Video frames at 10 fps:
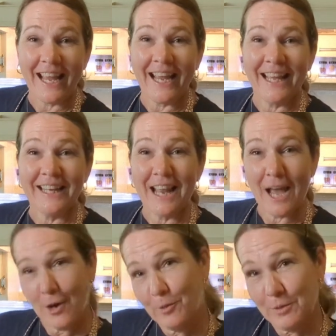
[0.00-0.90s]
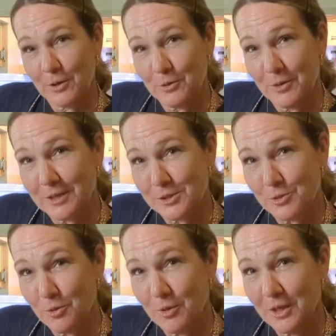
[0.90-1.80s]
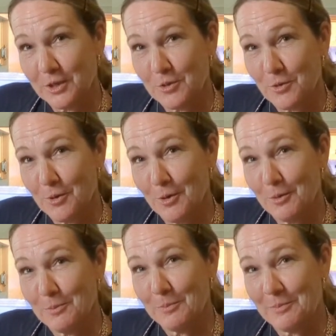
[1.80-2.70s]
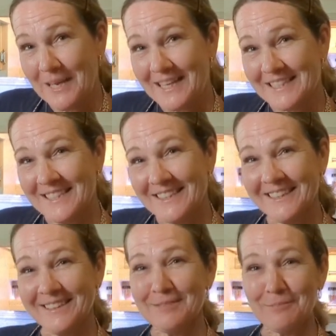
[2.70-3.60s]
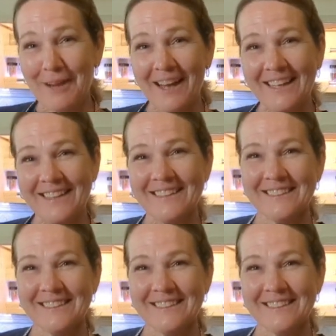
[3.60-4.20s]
and I hope you enjoy your beets. Bye.